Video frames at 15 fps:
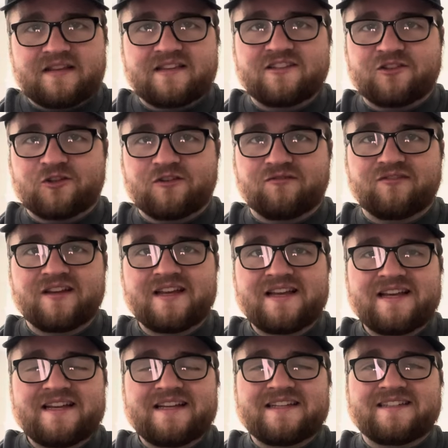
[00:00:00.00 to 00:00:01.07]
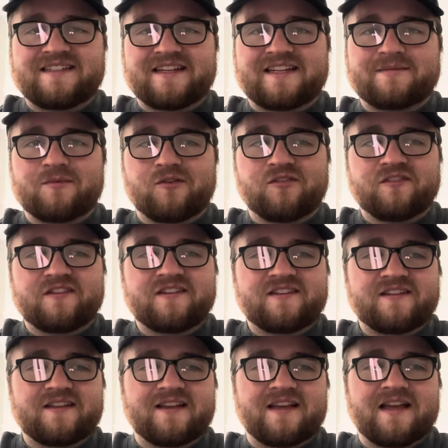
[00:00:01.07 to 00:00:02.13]
sort of six months,
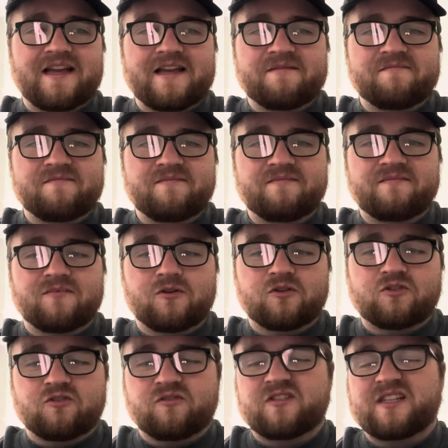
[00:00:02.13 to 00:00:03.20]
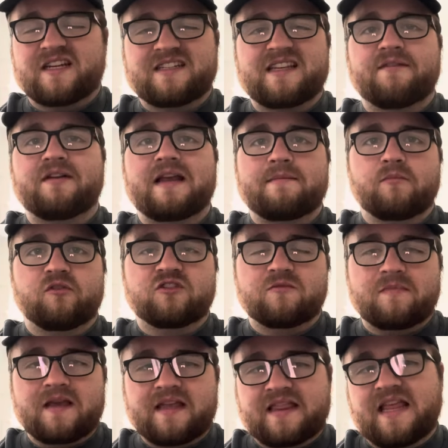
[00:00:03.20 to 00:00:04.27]
um, or sort of six, seven, eight months of
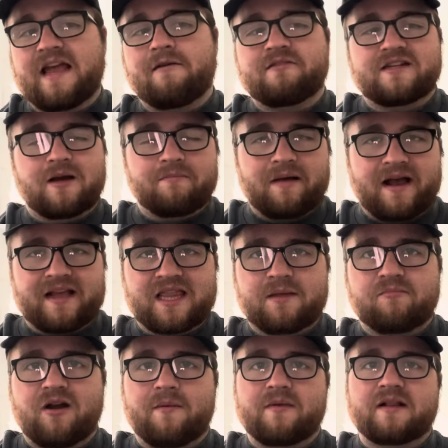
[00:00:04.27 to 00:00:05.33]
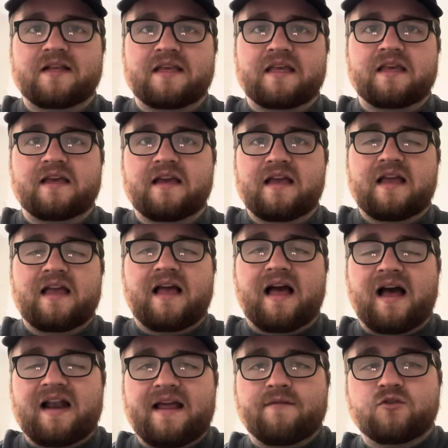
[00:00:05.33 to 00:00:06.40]
being there, he's now back in the Premier League
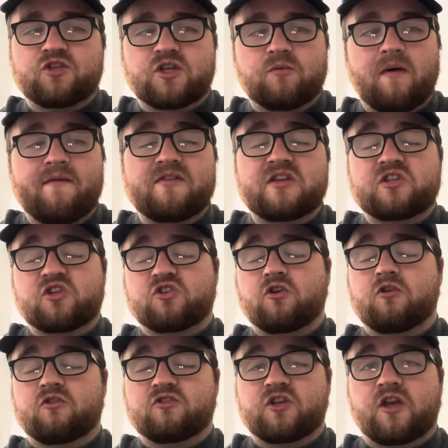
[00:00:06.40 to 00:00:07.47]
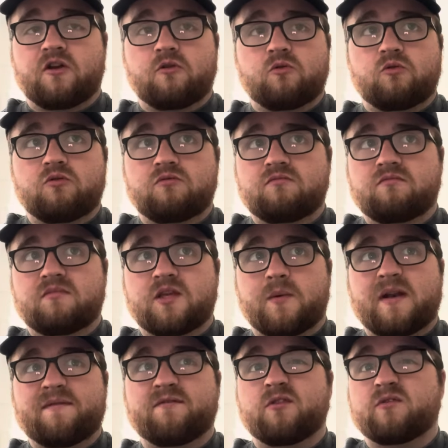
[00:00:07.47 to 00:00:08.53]
at Everton. Whether this is also
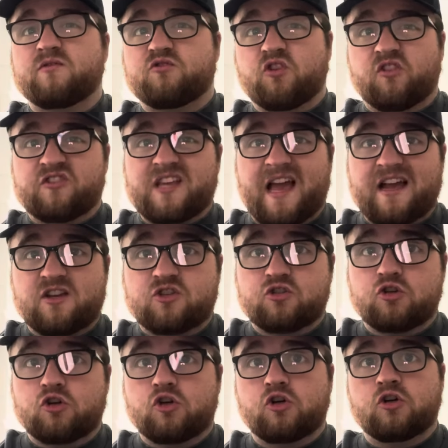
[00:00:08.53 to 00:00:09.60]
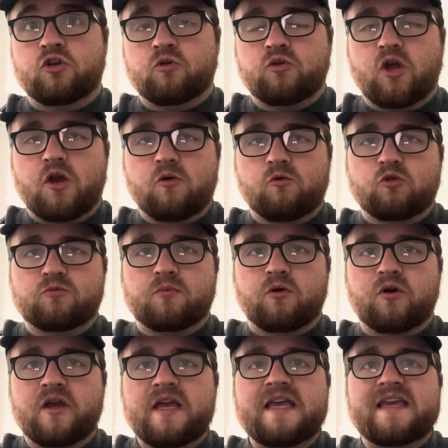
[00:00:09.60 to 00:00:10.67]
an influence of John Textor, who knows? But
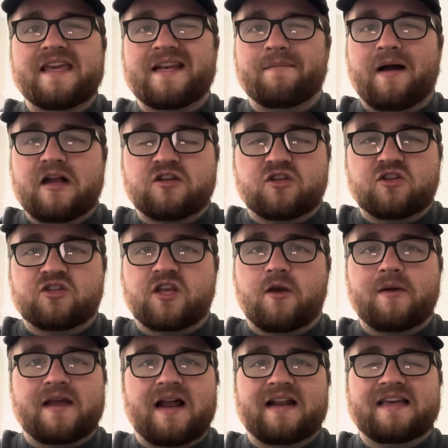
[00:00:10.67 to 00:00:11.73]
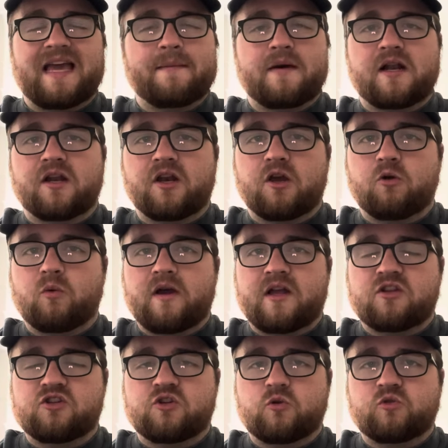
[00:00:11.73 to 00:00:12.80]
you'd imagine so. It kind of came out of nowhere
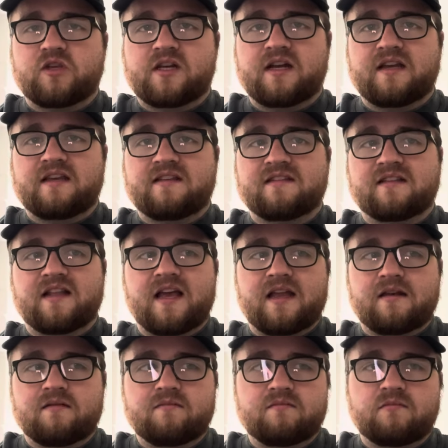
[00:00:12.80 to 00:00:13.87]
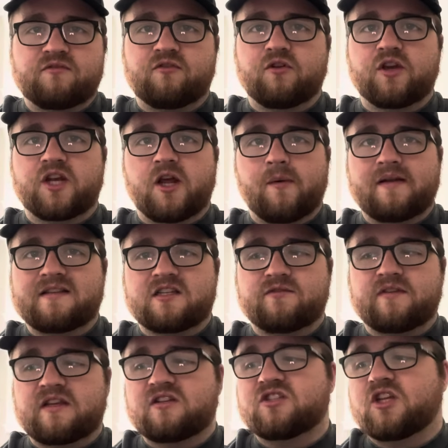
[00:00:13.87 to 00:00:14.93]
Tuesday night, and then before you know it, as
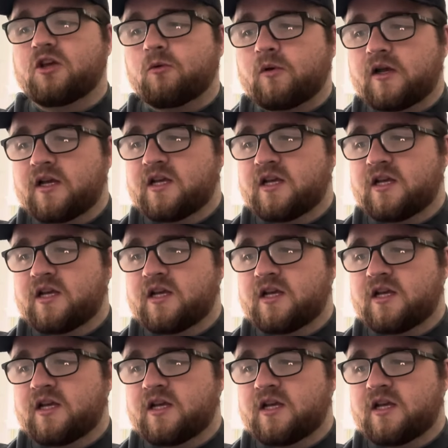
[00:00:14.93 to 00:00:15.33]
things do